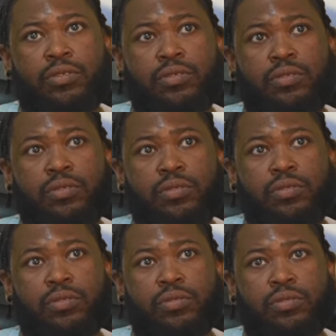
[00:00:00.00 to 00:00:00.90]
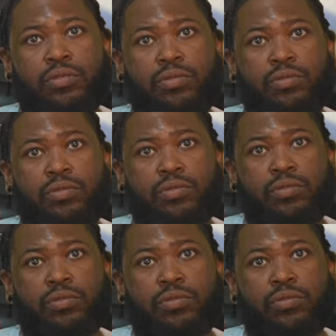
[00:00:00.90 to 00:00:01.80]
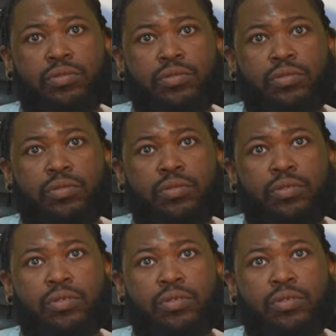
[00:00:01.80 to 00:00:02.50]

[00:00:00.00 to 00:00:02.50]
The person shown says nothing.